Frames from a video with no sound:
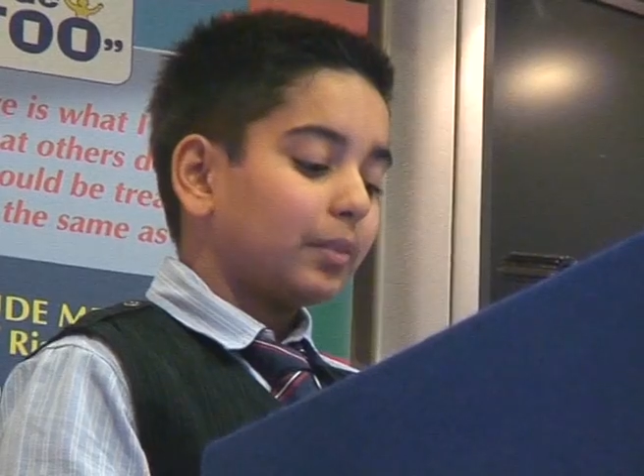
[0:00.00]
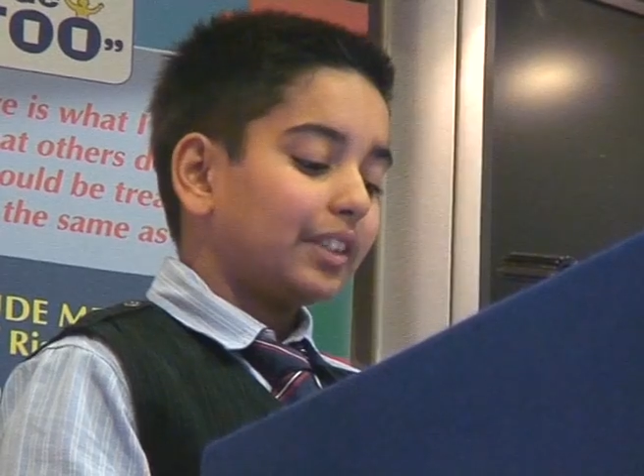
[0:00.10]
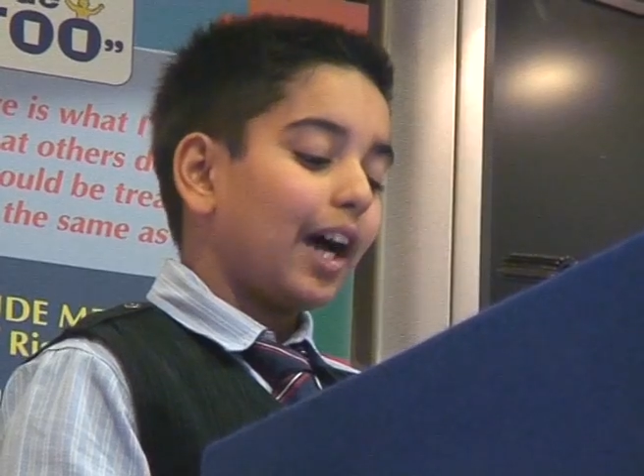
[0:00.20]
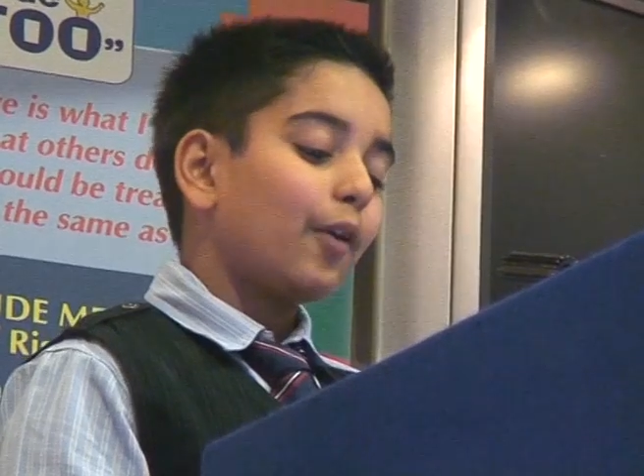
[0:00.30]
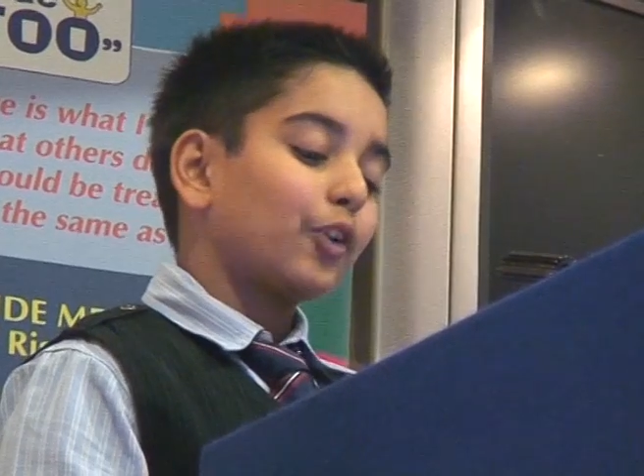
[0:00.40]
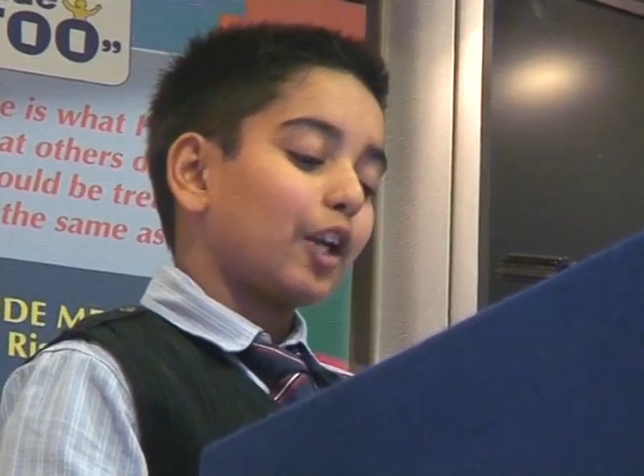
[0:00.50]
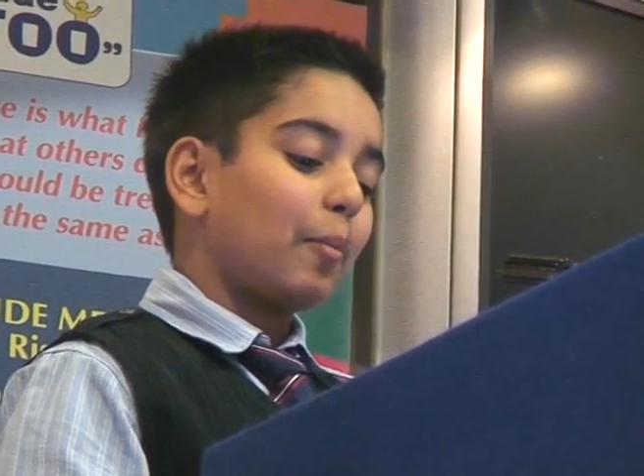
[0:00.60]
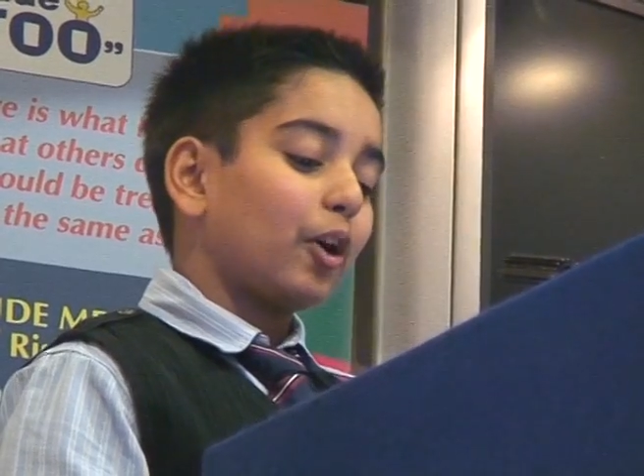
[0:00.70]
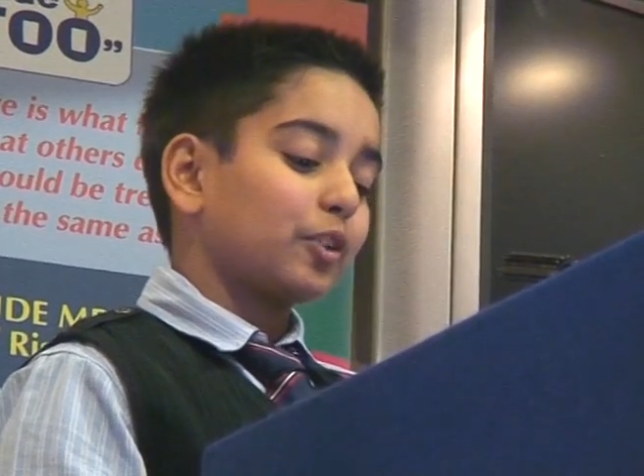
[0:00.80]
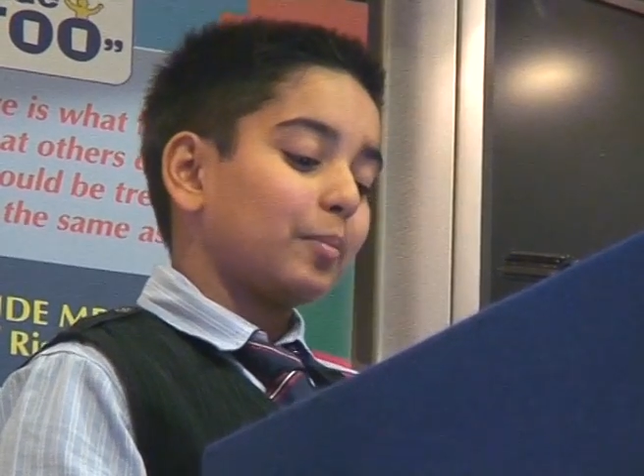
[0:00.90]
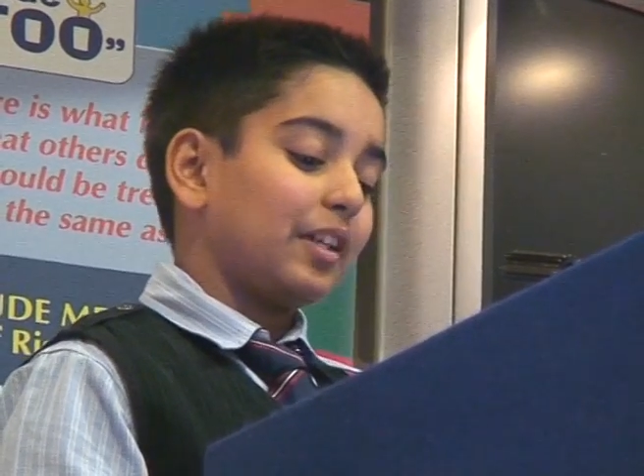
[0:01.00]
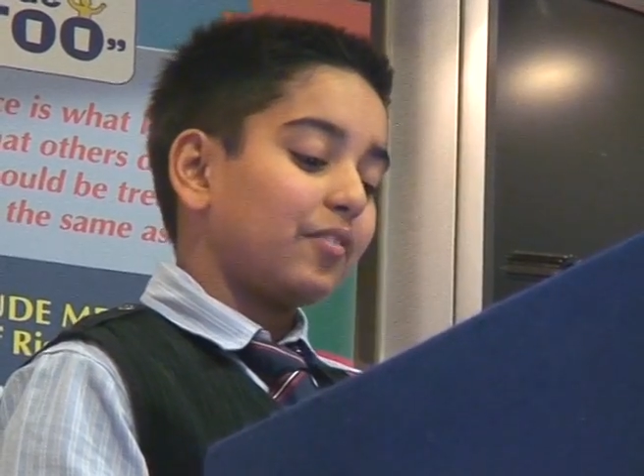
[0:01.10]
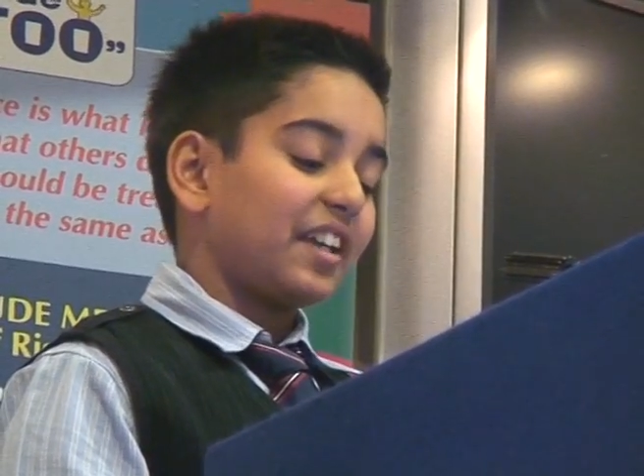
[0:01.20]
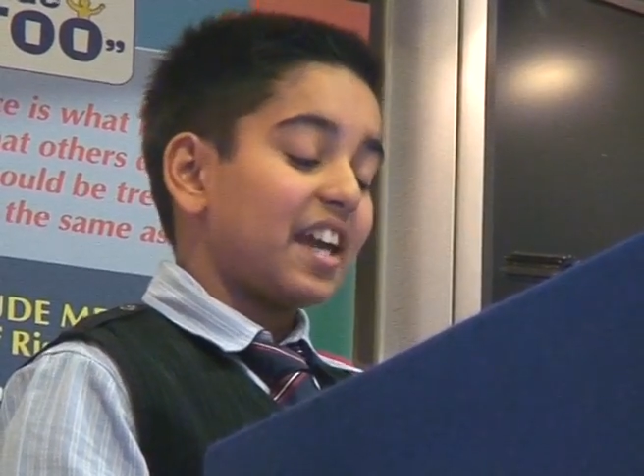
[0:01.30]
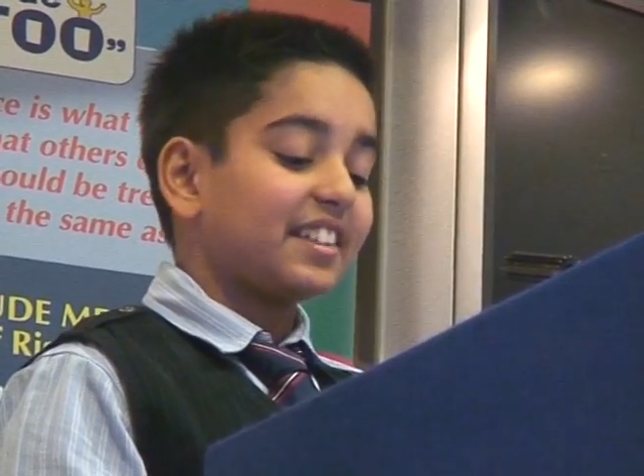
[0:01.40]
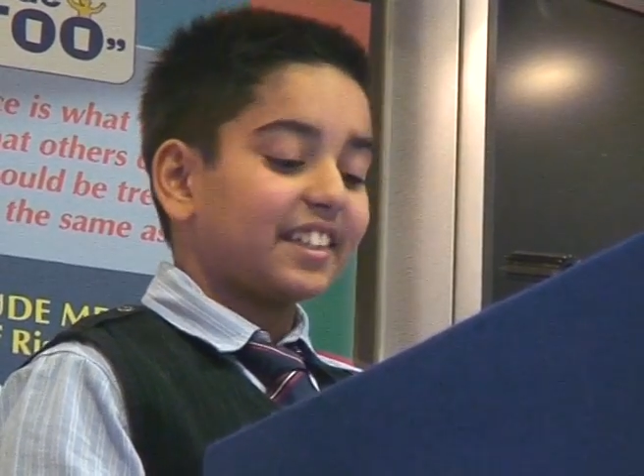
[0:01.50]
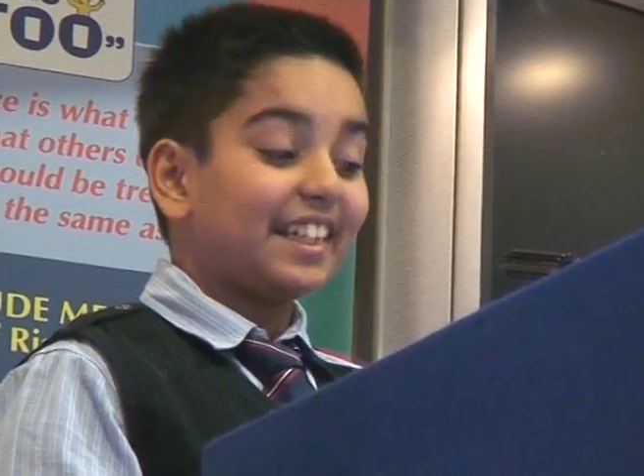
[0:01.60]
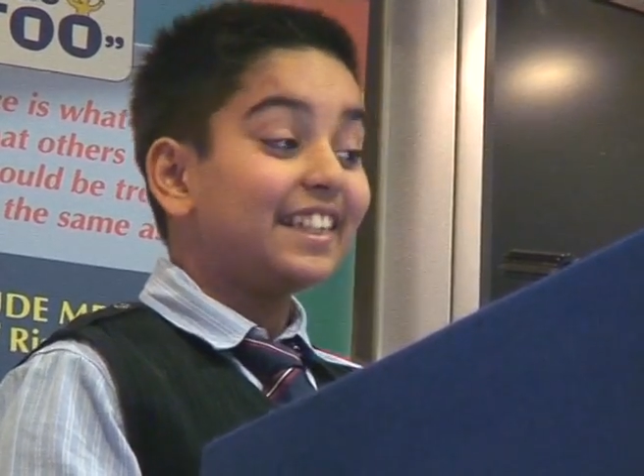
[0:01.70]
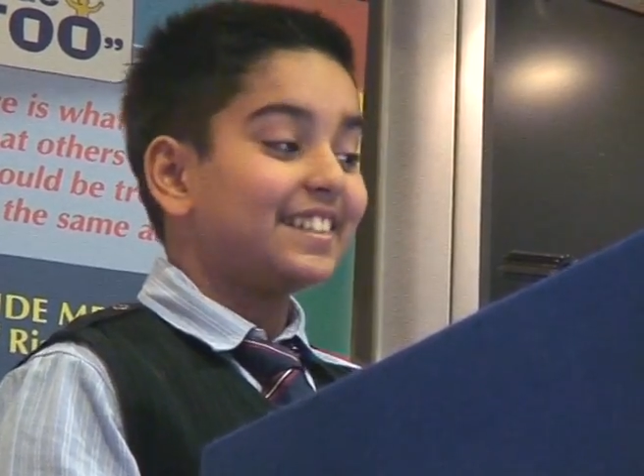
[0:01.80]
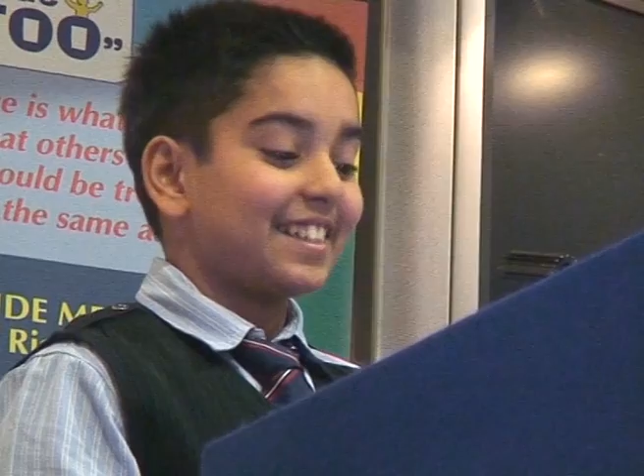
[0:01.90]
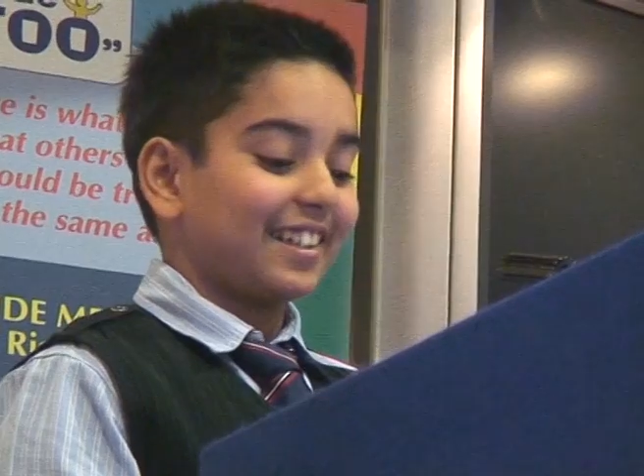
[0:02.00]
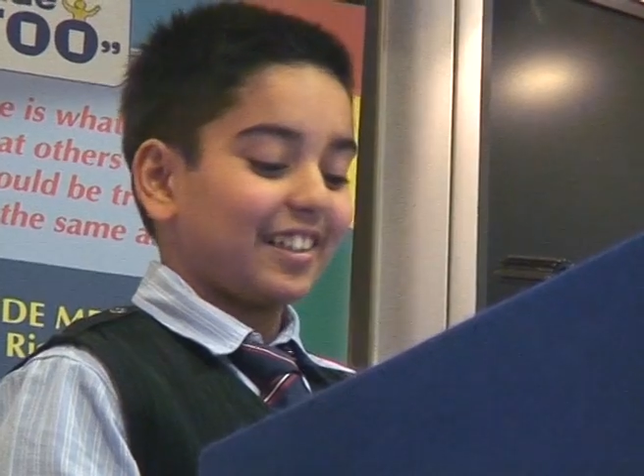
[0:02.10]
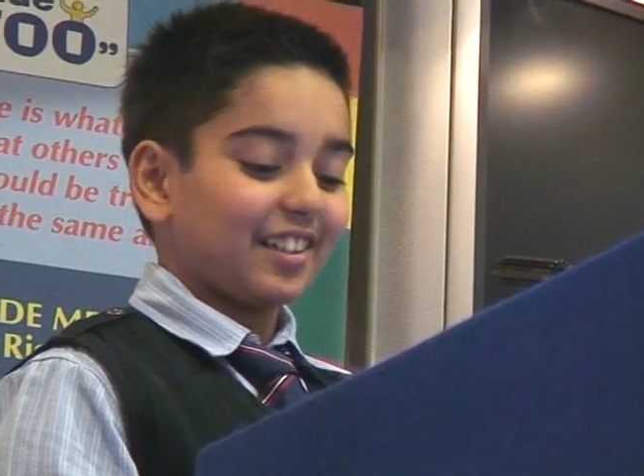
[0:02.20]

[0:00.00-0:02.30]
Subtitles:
But how could I possibly forget eating?